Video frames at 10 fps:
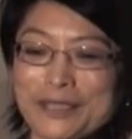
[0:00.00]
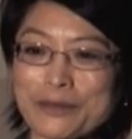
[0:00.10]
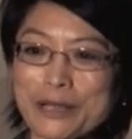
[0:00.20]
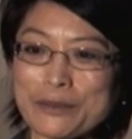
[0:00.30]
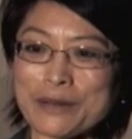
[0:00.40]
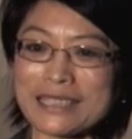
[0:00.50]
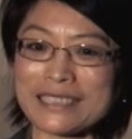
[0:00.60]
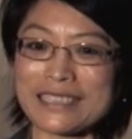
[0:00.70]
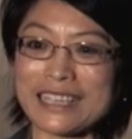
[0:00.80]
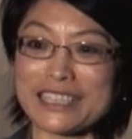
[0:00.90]
We want
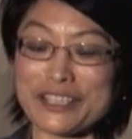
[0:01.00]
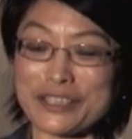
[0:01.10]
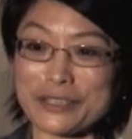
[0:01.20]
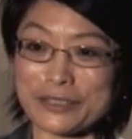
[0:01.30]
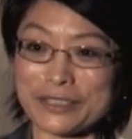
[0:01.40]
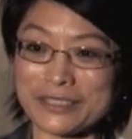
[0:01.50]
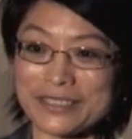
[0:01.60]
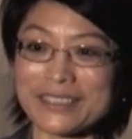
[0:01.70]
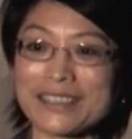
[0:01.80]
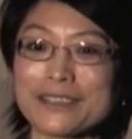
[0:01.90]
to continue
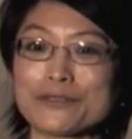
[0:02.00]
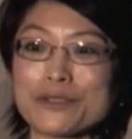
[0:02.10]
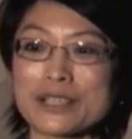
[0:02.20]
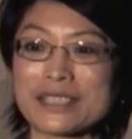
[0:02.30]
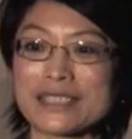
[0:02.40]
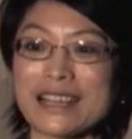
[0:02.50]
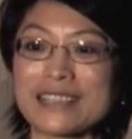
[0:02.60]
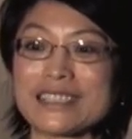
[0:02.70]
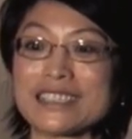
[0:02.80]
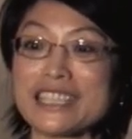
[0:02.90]
focus
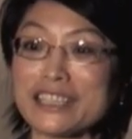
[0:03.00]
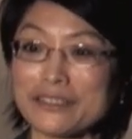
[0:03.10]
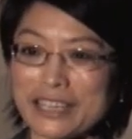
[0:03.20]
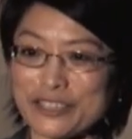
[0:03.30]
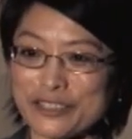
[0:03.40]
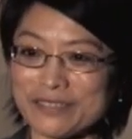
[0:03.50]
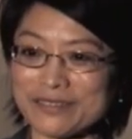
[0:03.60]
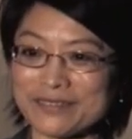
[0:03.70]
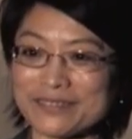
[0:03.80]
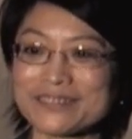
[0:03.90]
on the innovation,
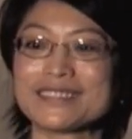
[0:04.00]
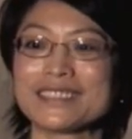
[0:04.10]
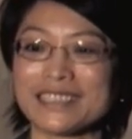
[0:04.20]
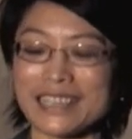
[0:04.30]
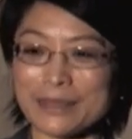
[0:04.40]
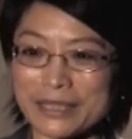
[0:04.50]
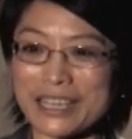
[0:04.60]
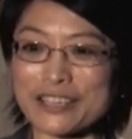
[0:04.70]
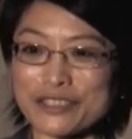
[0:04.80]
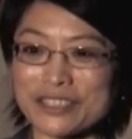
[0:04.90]

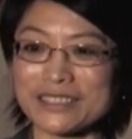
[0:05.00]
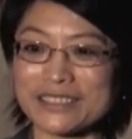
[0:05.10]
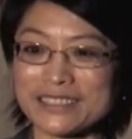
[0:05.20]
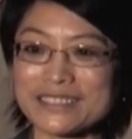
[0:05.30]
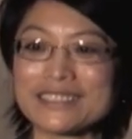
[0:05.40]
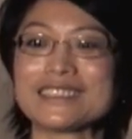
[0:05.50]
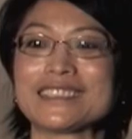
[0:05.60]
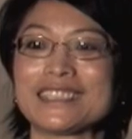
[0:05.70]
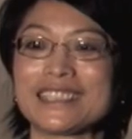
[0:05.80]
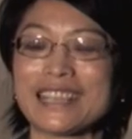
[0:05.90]
application,
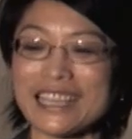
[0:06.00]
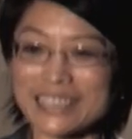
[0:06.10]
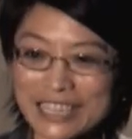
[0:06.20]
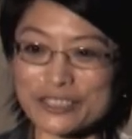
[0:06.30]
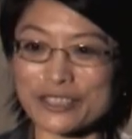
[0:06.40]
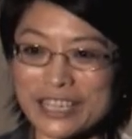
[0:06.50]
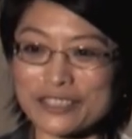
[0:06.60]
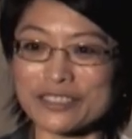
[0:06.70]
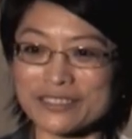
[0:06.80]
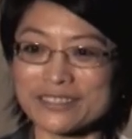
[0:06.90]
and
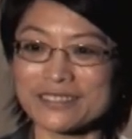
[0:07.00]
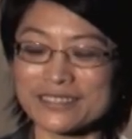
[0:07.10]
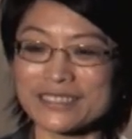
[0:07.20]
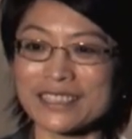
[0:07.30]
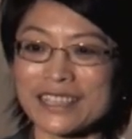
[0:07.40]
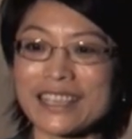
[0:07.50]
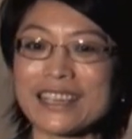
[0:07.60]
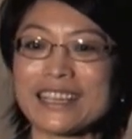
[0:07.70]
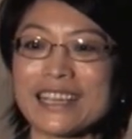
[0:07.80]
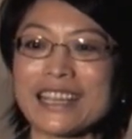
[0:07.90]
education.
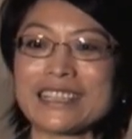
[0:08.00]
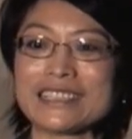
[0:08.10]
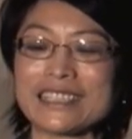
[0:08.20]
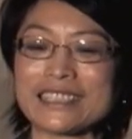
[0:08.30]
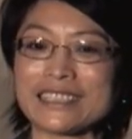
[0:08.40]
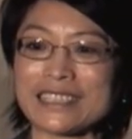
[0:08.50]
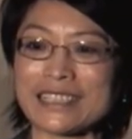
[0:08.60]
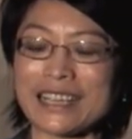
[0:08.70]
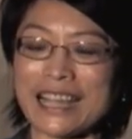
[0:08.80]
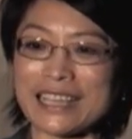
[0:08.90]
And
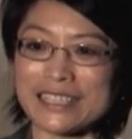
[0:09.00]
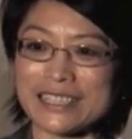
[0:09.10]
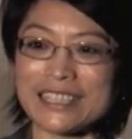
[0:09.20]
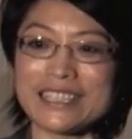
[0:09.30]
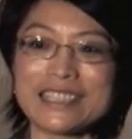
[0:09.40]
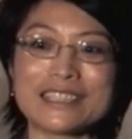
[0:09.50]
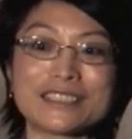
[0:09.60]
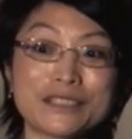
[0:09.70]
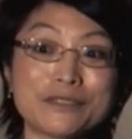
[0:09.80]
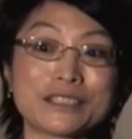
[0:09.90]
I see the
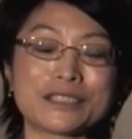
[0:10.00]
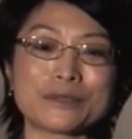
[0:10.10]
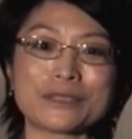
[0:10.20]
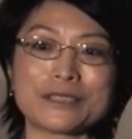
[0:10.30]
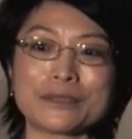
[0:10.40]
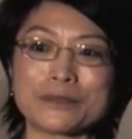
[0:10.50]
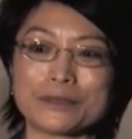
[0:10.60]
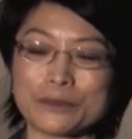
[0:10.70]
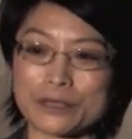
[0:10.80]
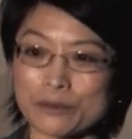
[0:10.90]
service
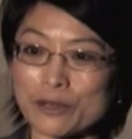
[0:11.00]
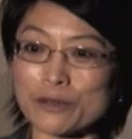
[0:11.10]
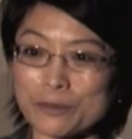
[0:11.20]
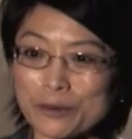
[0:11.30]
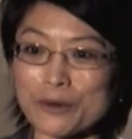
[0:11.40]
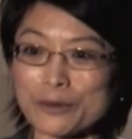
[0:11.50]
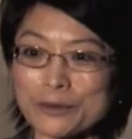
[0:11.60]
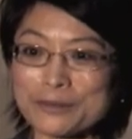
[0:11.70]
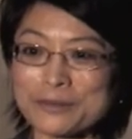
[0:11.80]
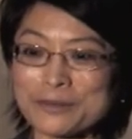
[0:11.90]
will grow more,
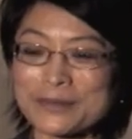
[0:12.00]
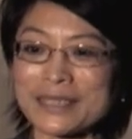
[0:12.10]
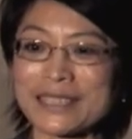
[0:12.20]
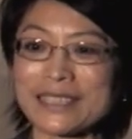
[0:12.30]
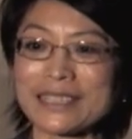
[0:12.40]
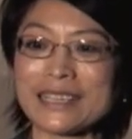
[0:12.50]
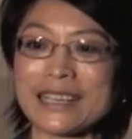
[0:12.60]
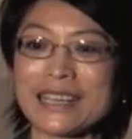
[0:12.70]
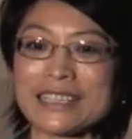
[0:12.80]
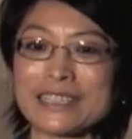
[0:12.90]

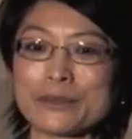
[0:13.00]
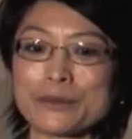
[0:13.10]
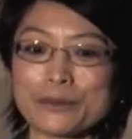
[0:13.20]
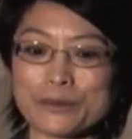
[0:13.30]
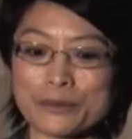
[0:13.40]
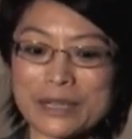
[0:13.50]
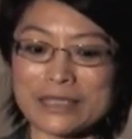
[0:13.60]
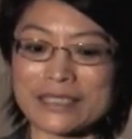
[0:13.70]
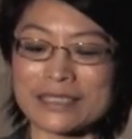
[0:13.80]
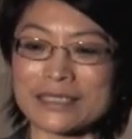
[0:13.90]
and
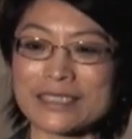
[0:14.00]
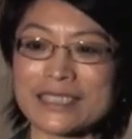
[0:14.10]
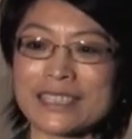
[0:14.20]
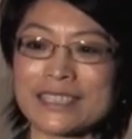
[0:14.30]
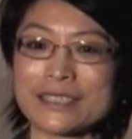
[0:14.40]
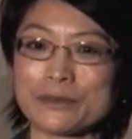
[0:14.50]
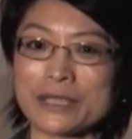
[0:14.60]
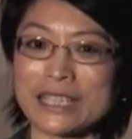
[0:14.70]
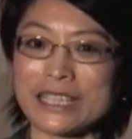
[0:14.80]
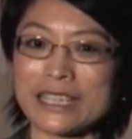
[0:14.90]
want to
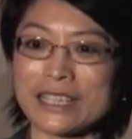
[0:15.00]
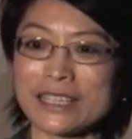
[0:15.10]
really